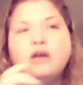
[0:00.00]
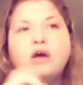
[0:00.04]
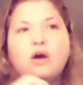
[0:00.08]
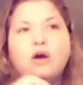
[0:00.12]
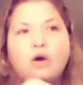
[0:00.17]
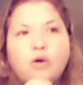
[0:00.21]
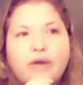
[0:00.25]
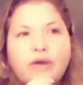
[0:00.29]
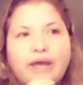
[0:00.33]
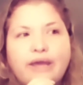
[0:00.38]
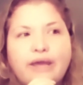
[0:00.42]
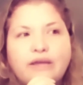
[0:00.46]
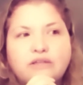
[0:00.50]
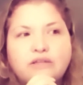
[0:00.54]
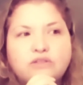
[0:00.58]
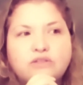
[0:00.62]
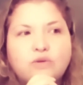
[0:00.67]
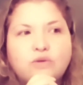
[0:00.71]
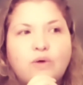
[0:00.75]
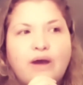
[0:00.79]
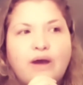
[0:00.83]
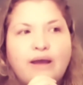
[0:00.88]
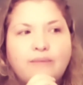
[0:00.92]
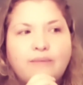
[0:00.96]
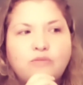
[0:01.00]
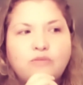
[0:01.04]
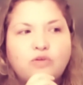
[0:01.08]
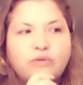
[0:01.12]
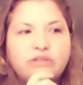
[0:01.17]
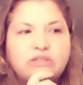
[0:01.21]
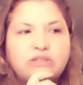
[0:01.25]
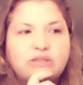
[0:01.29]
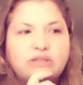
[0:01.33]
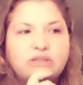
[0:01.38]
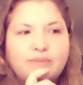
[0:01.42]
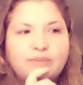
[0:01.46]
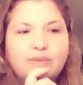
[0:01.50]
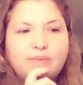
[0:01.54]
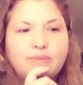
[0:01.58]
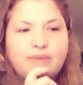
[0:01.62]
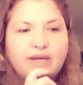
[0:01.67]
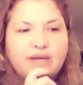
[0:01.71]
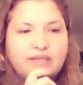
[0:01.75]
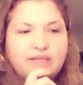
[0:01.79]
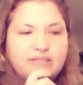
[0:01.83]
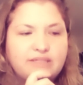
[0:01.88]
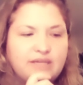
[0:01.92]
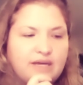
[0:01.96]
Okay. So I'm going to limit
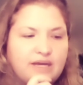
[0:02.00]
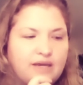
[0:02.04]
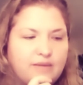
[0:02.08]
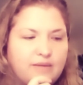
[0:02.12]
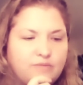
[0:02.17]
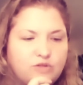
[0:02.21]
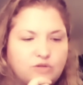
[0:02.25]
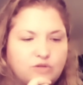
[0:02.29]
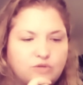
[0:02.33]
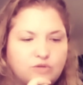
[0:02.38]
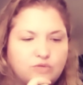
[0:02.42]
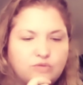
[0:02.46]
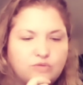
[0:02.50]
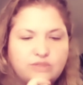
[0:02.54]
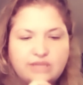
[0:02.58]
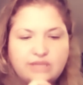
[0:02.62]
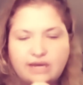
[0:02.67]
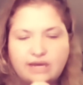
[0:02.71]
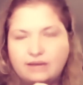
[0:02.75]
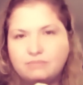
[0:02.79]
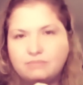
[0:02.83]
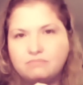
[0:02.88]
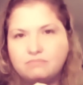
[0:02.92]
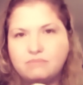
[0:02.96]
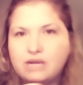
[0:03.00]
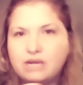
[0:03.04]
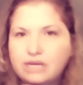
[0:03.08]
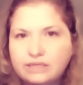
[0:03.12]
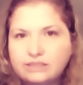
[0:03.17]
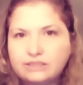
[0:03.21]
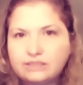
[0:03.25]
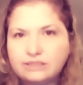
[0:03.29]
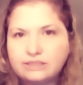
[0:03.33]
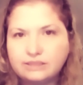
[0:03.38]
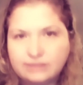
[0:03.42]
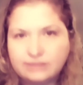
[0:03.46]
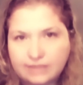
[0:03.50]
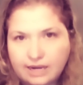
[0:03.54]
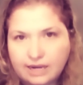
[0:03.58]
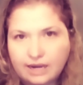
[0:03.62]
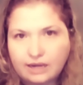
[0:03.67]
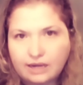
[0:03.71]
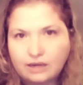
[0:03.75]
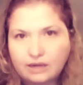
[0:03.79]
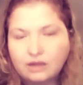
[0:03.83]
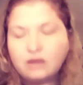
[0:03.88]
my time to 10 minutes a day.